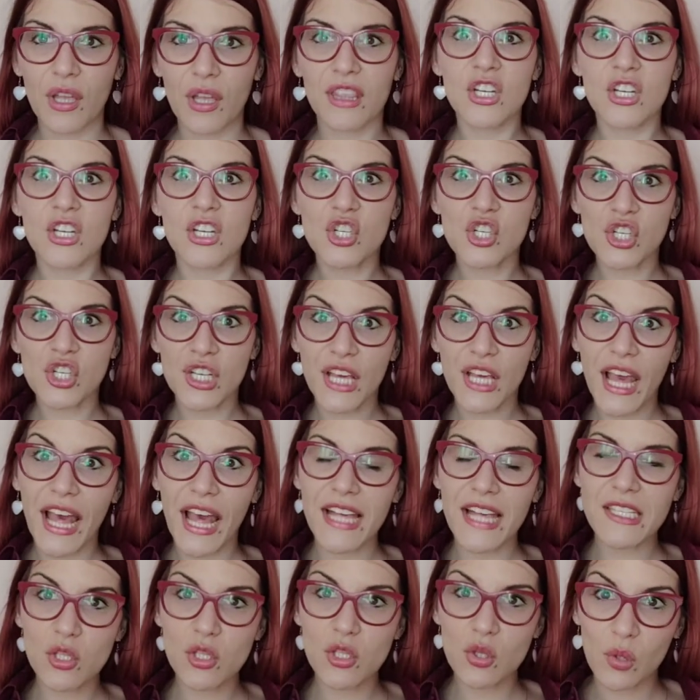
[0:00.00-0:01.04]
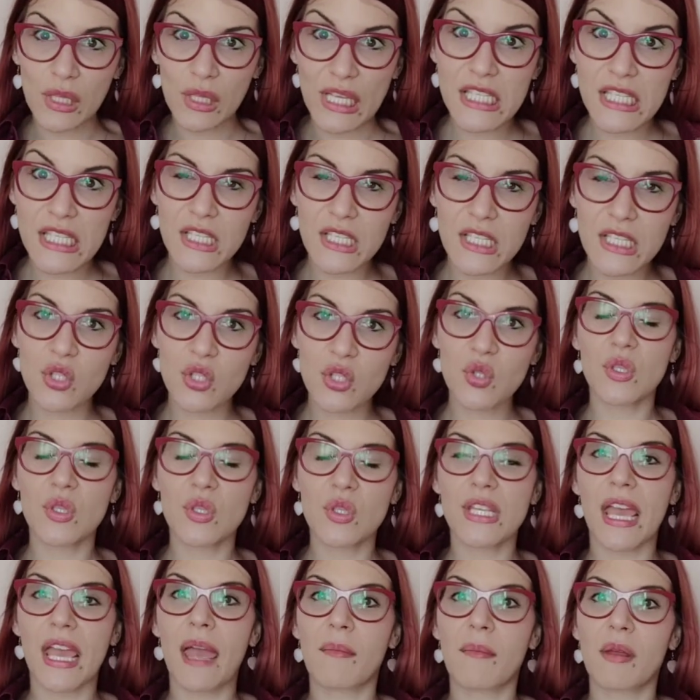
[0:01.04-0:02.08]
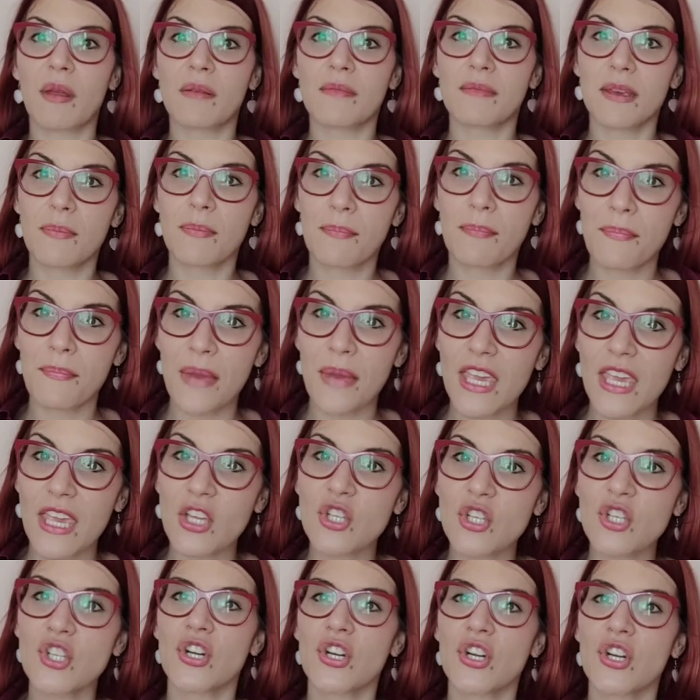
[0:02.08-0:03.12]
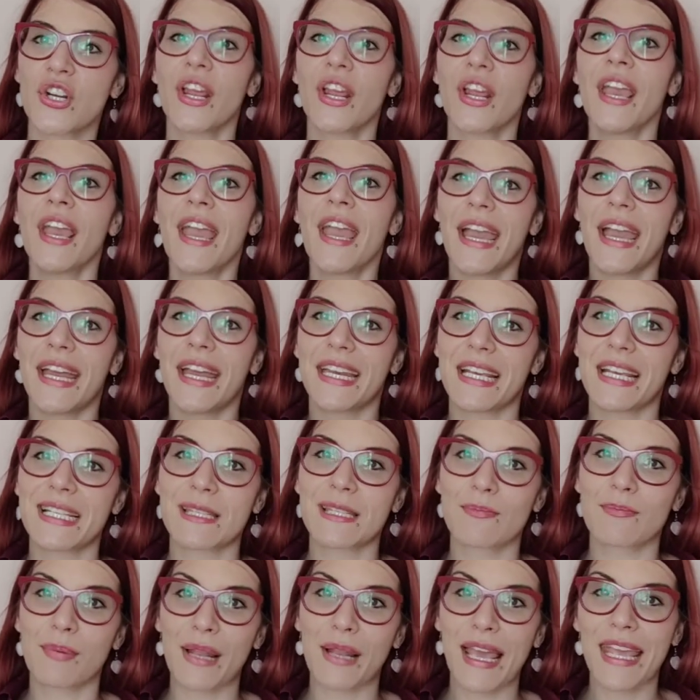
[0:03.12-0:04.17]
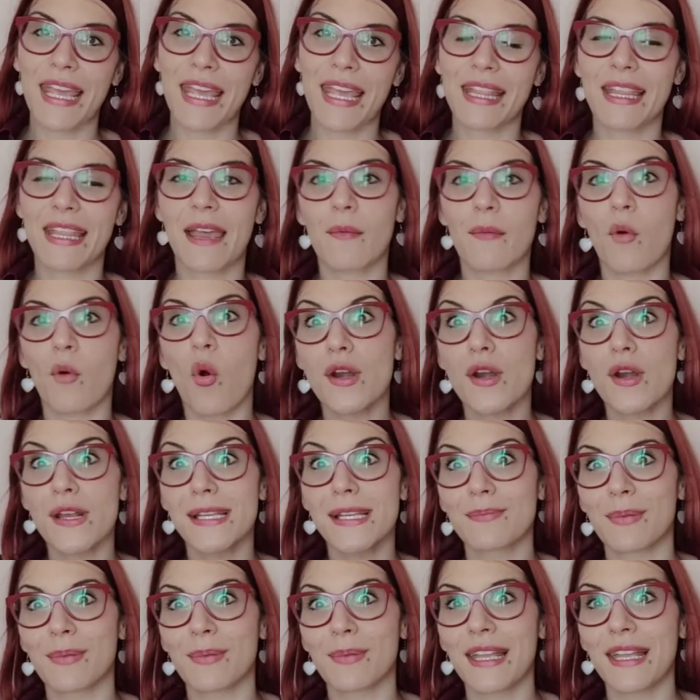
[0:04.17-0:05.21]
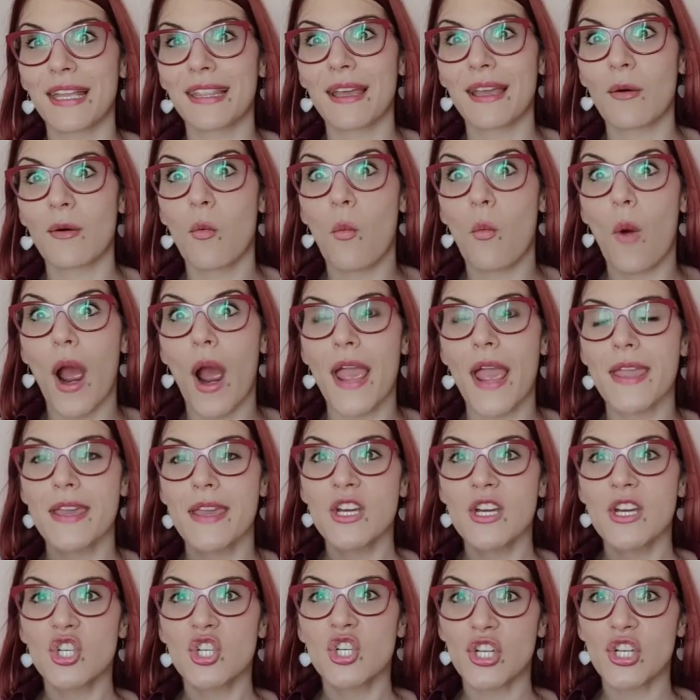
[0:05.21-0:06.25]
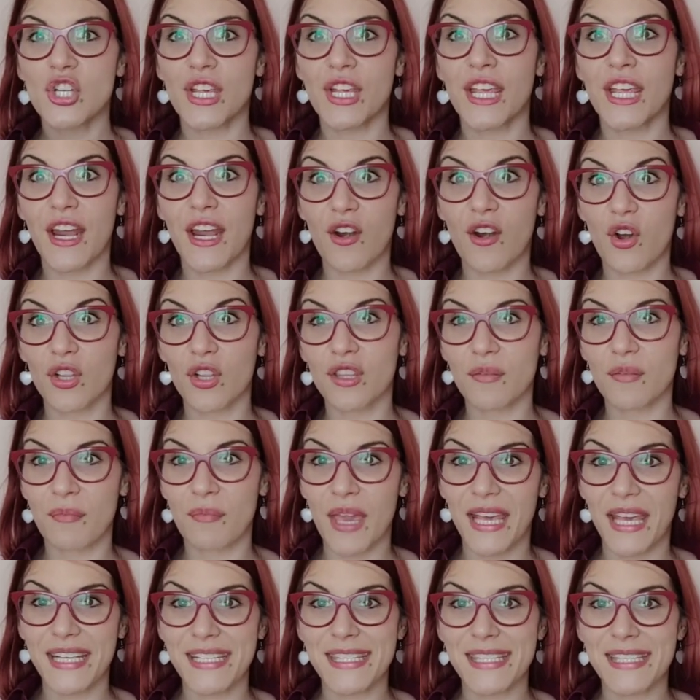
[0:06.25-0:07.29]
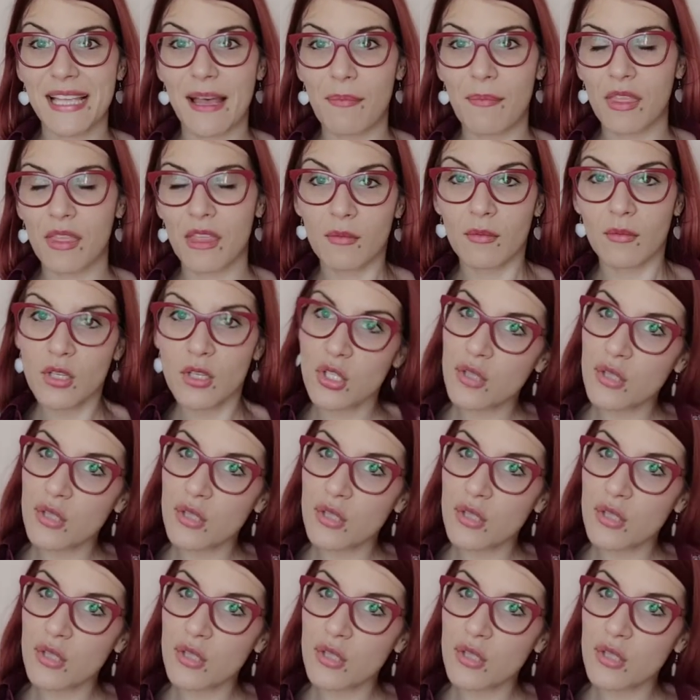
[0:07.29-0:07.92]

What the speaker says: and then she has to listen to them and be patient and explain them why she cannot make something.